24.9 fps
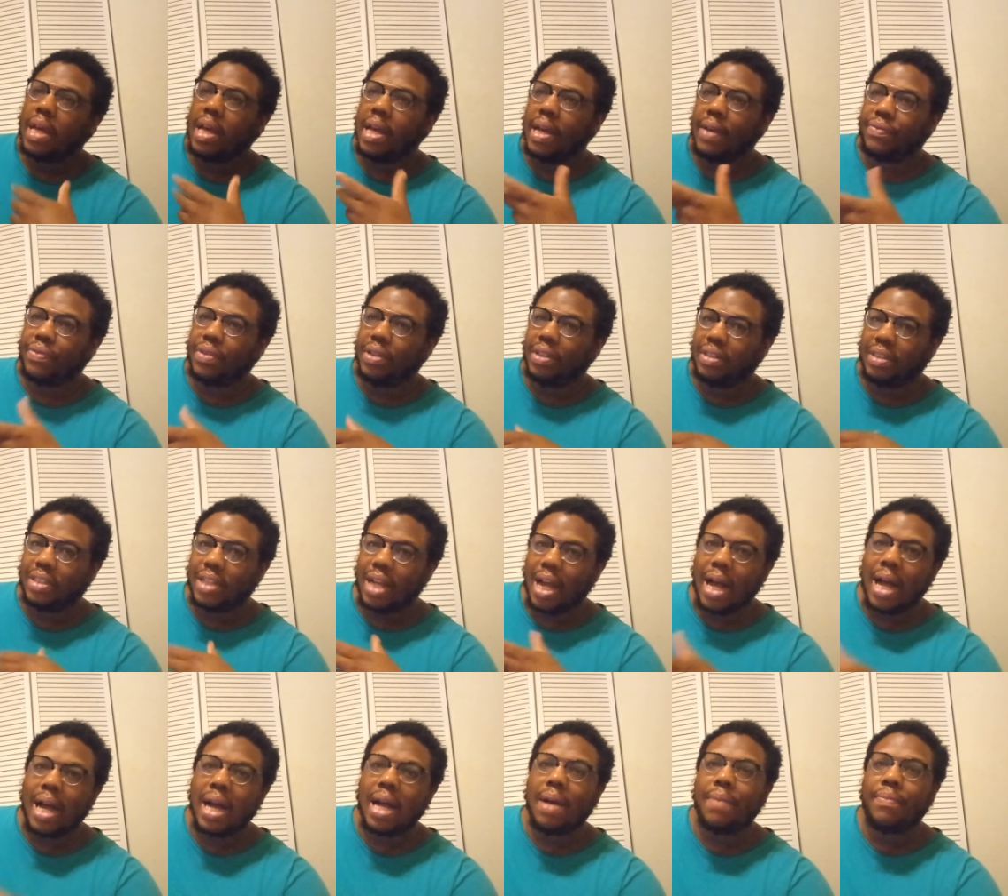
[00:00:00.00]
at the
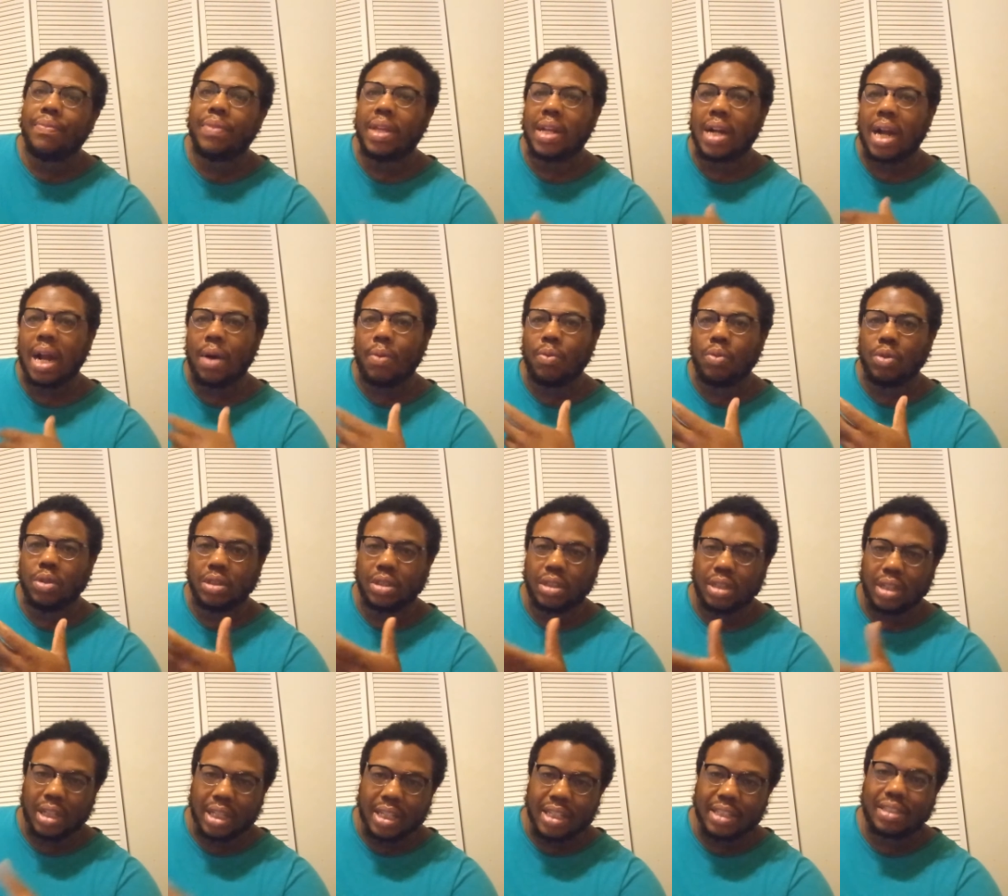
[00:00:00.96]
time that I was
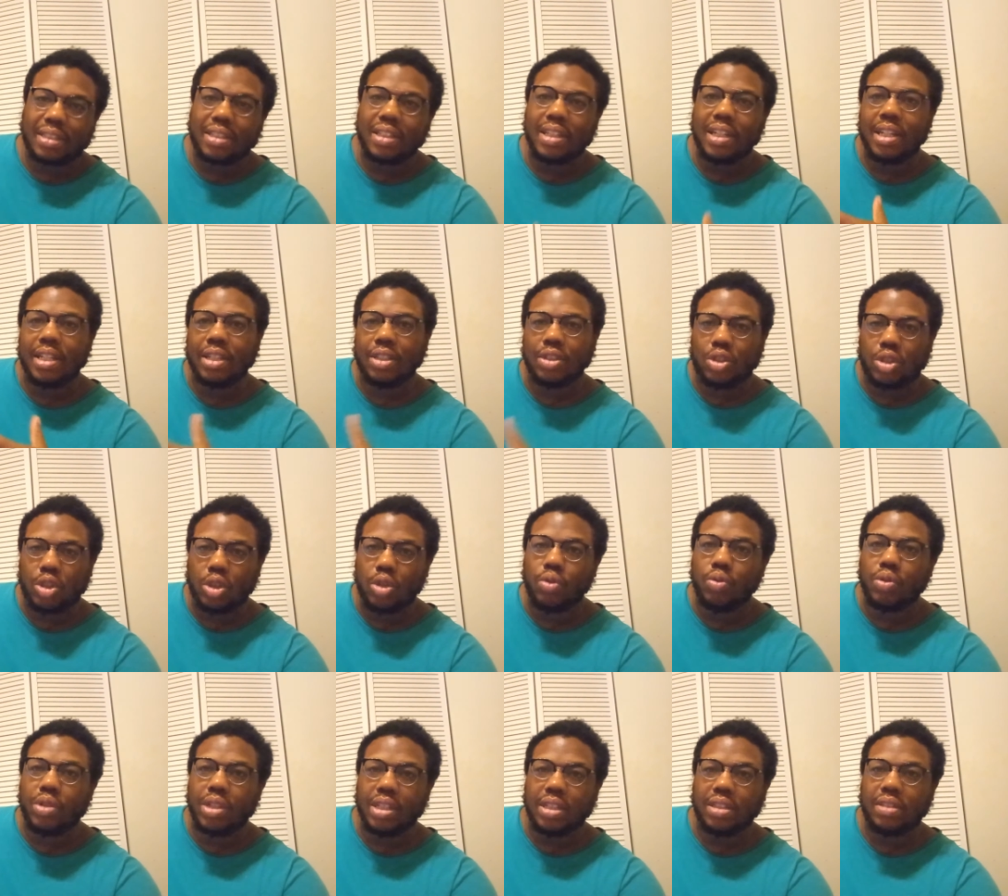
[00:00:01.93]
listening
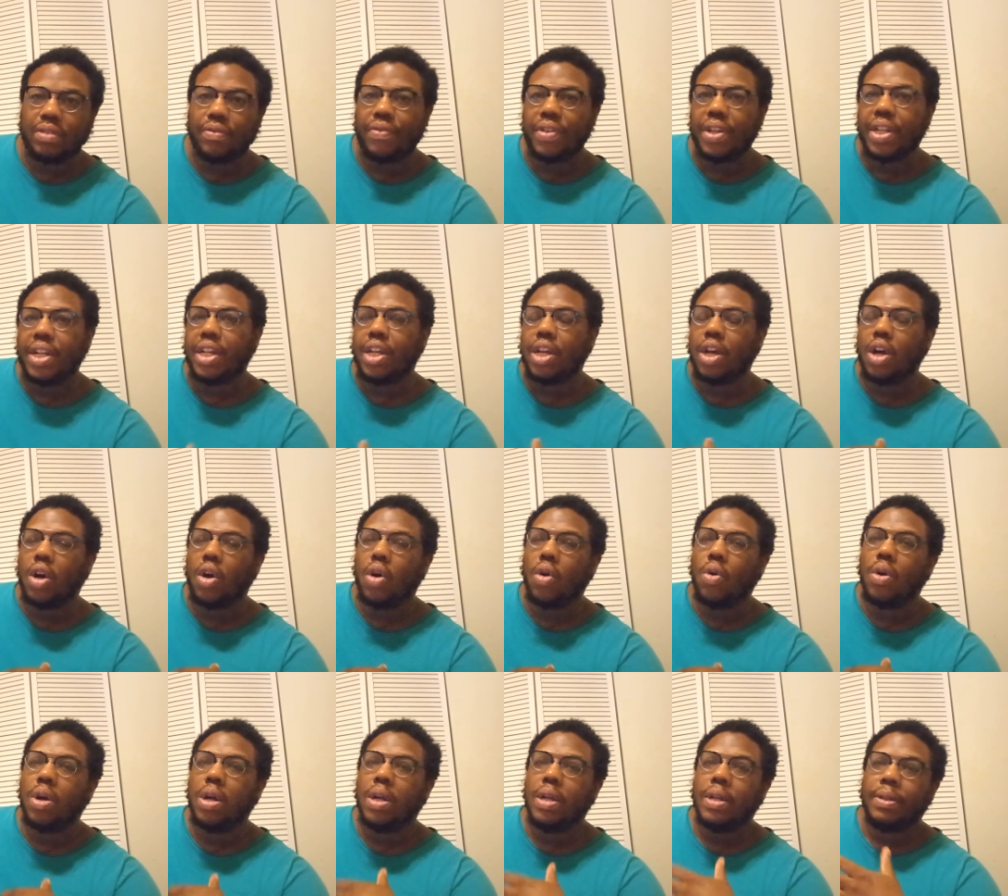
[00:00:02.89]
to this
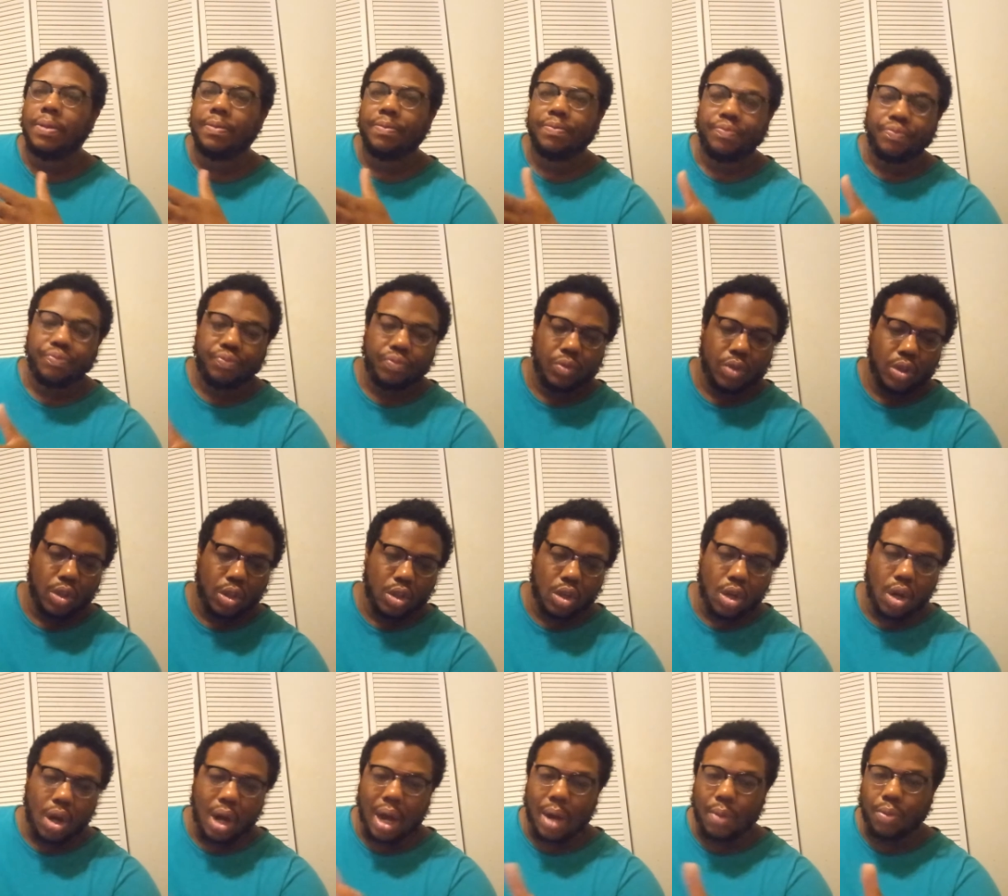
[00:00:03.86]
video you
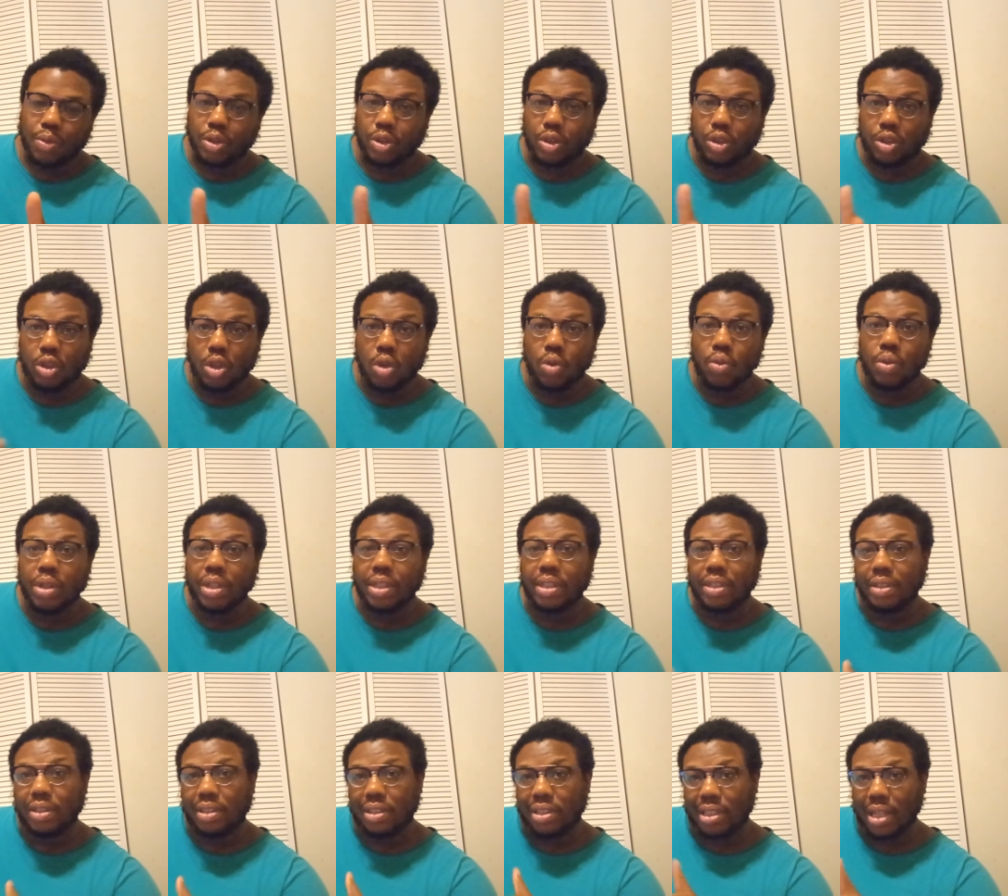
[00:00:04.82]
know I was
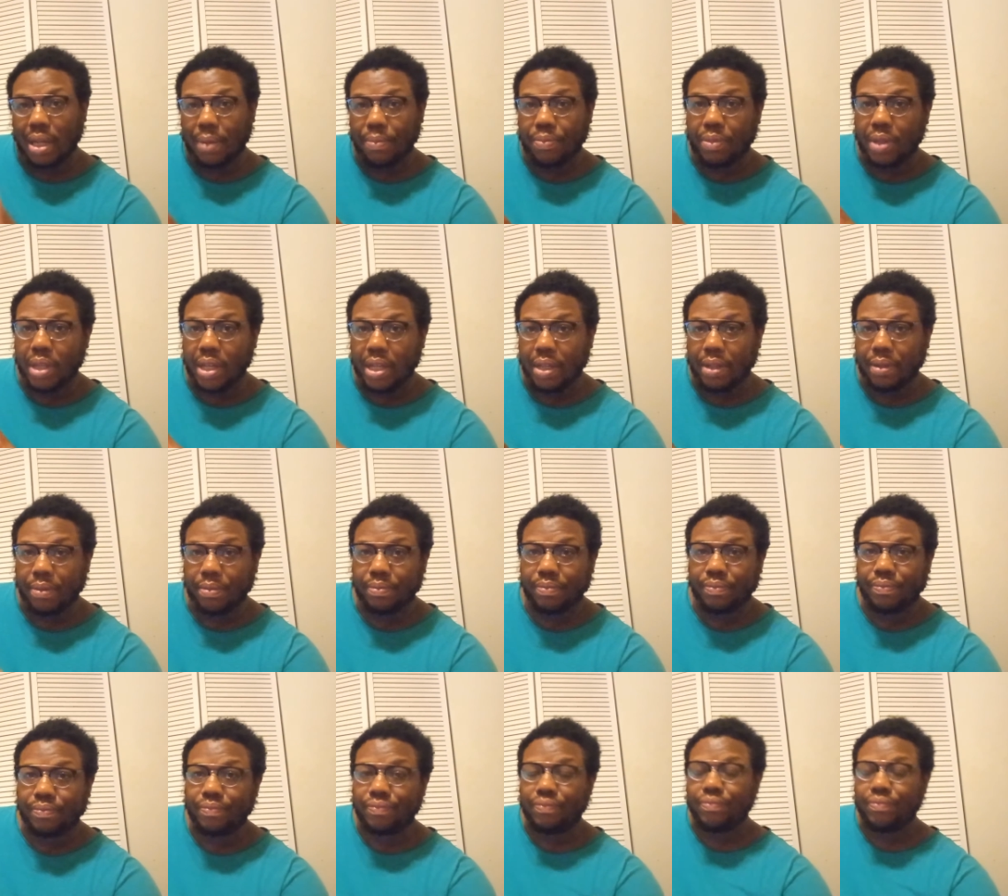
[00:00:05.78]
doing something